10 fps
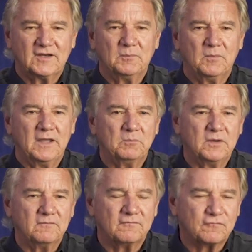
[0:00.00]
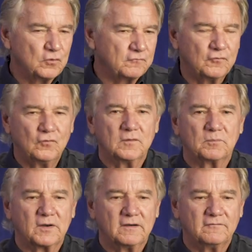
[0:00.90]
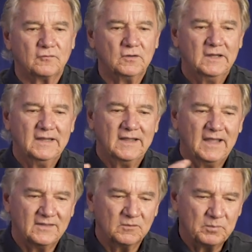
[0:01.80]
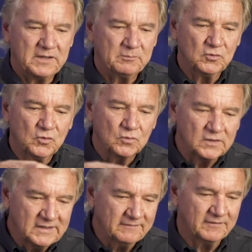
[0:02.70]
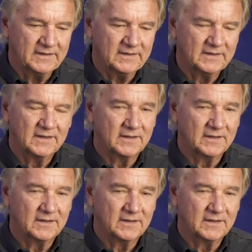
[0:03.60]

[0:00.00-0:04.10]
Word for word: that it might be fruitful and plentiful, and the people who live in it